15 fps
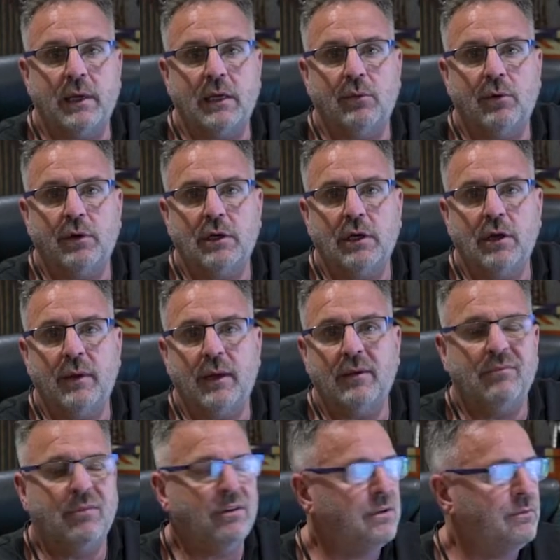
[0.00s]
you want to do it.
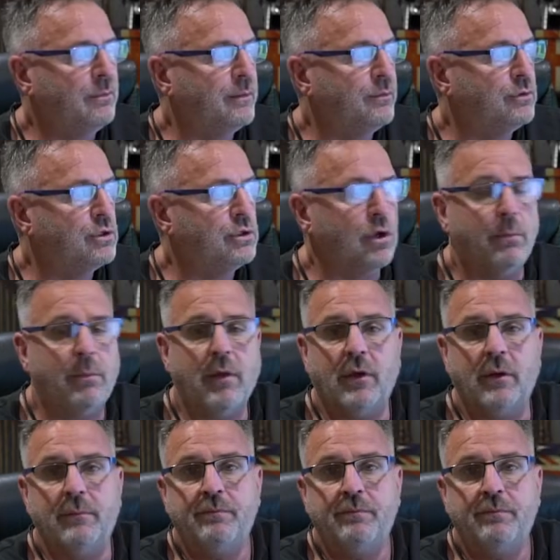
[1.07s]
But some people just don't bother.